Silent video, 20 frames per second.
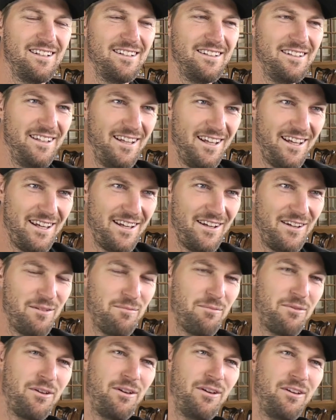Yeah,
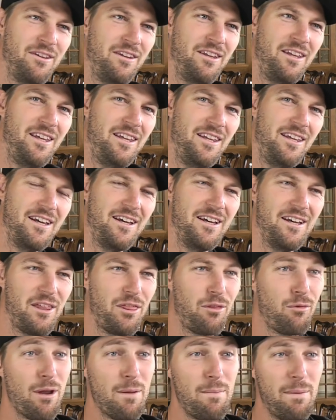I'm doing the
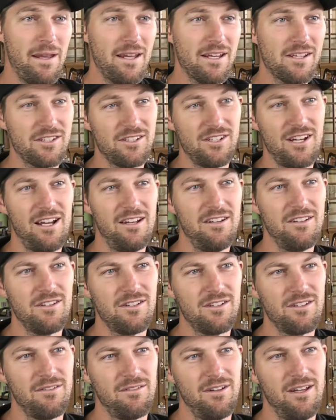Three Peaks
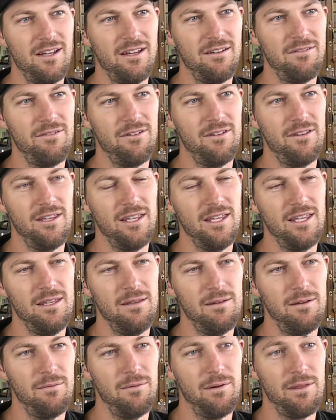Challenge with the
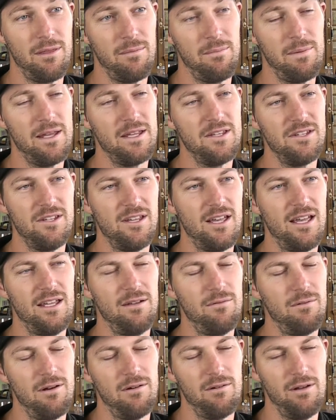
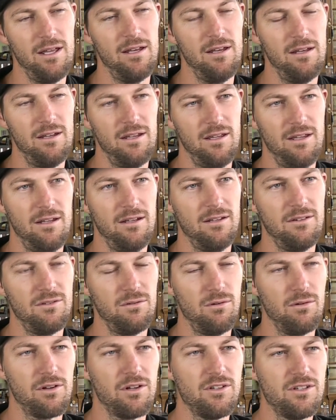PCA, well, in
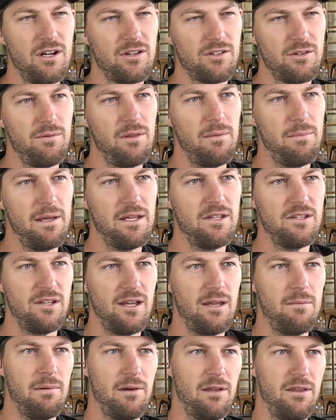sort of conjunction with the
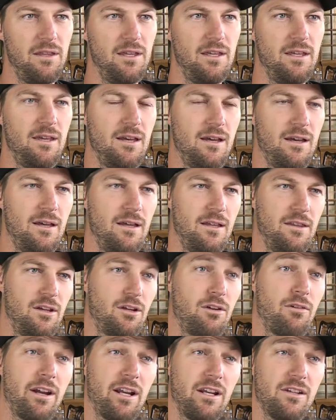PCA, but the
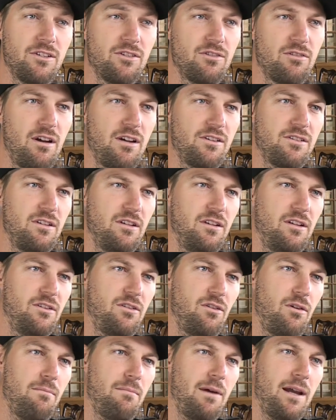Cricketers Trust and the
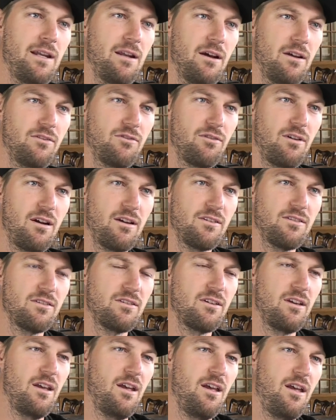Tom Maynard
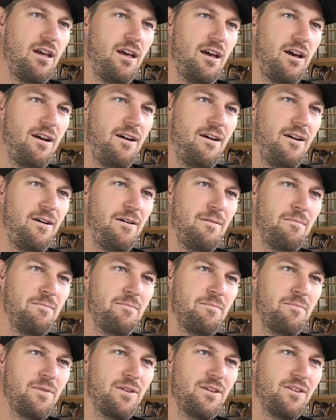Trust.
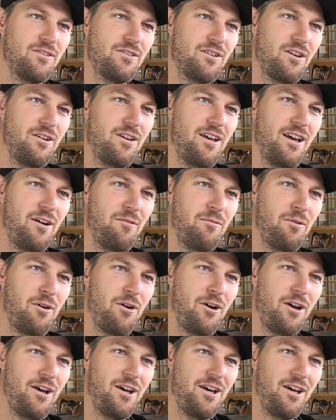I'm not